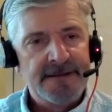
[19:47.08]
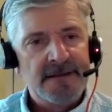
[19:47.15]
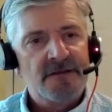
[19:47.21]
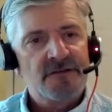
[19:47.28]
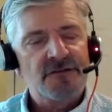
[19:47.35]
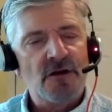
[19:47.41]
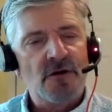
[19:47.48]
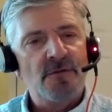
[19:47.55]

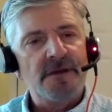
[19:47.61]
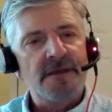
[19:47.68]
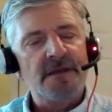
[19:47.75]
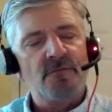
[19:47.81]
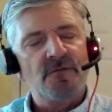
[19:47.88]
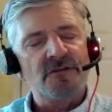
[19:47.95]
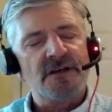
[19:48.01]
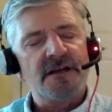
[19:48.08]
So it
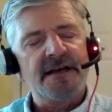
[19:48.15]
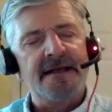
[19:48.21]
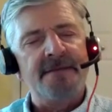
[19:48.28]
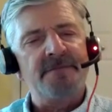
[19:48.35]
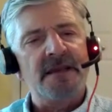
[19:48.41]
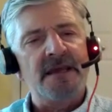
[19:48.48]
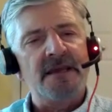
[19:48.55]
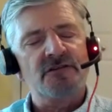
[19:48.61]
was a
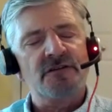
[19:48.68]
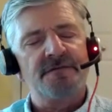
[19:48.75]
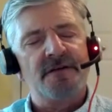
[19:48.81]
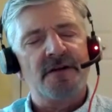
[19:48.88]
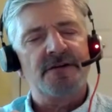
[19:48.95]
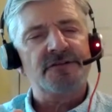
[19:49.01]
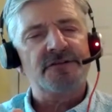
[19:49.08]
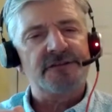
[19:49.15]
combination of
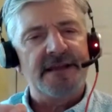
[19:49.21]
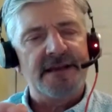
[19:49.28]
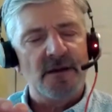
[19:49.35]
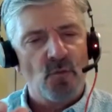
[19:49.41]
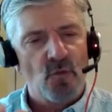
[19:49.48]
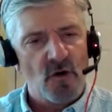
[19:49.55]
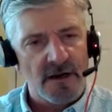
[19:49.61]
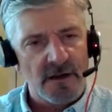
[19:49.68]
understanding
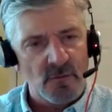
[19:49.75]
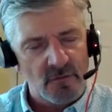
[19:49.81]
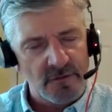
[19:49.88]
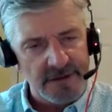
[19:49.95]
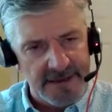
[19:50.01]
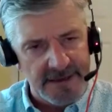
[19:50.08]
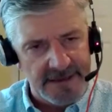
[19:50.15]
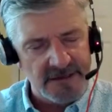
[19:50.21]
what it
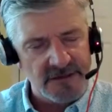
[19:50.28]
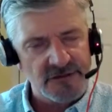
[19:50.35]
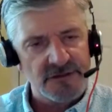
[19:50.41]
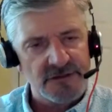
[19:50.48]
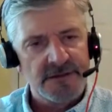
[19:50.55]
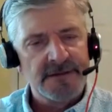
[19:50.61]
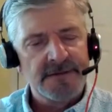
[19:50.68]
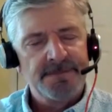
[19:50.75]

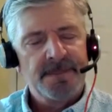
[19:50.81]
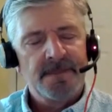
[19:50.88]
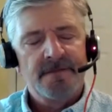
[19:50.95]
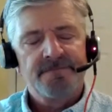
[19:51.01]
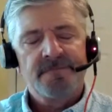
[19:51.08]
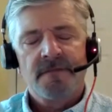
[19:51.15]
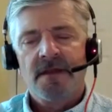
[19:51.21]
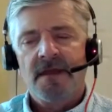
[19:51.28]
is
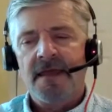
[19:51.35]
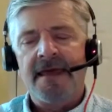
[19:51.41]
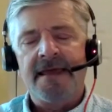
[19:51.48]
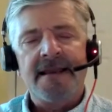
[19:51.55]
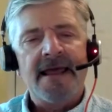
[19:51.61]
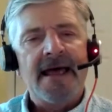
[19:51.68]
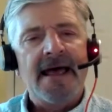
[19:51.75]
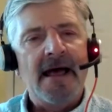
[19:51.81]

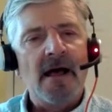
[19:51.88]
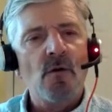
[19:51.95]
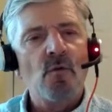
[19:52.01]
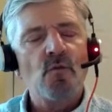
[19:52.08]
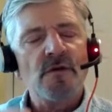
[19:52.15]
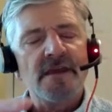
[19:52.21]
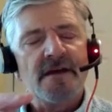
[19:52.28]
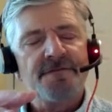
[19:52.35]
and how
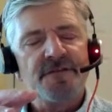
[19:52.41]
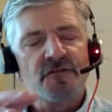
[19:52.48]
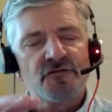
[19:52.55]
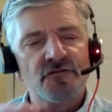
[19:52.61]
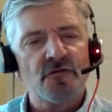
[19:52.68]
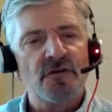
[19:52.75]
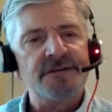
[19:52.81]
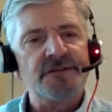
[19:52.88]
we have the
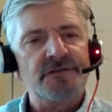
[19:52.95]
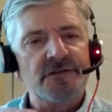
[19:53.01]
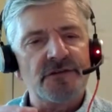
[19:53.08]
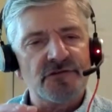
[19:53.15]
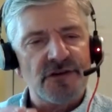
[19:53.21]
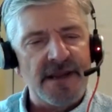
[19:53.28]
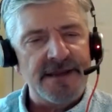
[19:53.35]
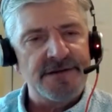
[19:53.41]
choice to
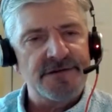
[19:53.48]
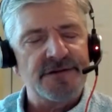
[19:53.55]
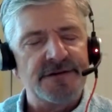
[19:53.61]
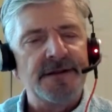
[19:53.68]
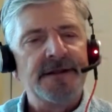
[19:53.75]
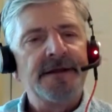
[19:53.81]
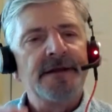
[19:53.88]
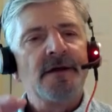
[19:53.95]
change
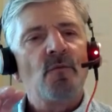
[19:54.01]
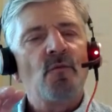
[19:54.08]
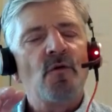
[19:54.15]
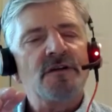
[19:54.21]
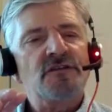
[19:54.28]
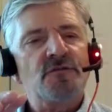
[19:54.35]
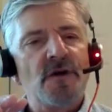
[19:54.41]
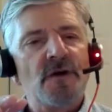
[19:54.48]
it
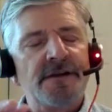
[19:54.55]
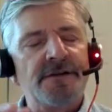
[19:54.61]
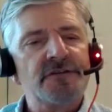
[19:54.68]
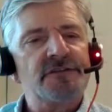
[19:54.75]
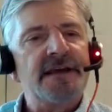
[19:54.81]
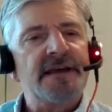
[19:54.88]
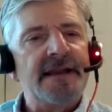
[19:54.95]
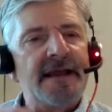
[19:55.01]
once we
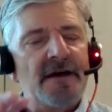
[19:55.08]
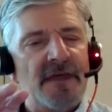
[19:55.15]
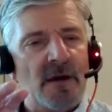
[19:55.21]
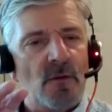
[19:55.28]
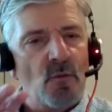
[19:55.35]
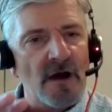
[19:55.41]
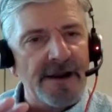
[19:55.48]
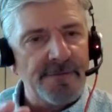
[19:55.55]
understand how that
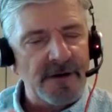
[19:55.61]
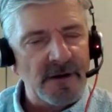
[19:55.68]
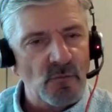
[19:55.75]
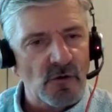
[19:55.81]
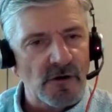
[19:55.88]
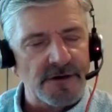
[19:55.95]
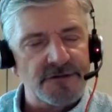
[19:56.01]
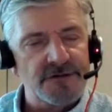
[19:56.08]
wiring
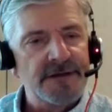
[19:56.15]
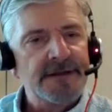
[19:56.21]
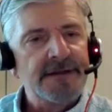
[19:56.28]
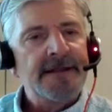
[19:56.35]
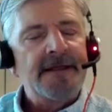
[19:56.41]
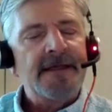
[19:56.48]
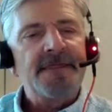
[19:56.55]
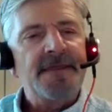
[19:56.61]
works.
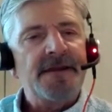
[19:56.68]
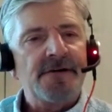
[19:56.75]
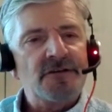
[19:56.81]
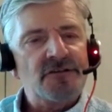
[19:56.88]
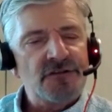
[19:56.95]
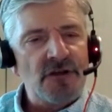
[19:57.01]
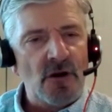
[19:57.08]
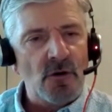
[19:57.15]
There
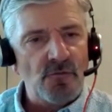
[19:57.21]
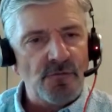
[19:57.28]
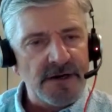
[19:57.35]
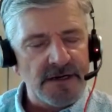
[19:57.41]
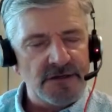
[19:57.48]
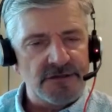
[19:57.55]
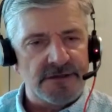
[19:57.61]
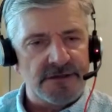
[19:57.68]
is no
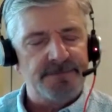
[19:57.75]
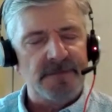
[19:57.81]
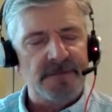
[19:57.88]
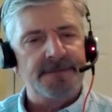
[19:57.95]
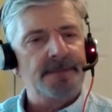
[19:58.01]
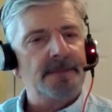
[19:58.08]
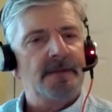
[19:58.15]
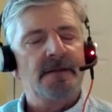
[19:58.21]
reason
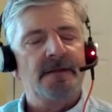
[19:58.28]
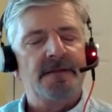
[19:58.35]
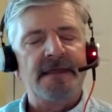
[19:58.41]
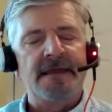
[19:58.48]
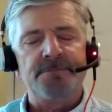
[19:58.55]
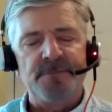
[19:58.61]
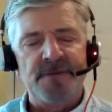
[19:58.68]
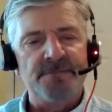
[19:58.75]

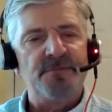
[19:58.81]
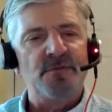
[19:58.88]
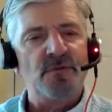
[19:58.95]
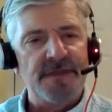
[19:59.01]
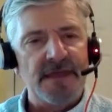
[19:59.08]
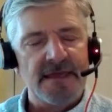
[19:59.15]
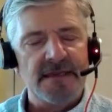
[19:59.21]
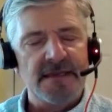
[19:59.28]
that people with
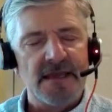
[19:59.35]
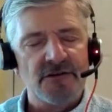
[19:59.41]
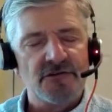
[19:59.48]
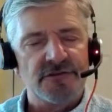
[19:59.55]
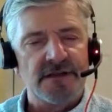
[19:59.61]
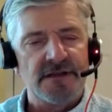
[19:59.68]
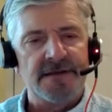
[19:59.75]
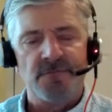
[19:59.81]
ADHD, and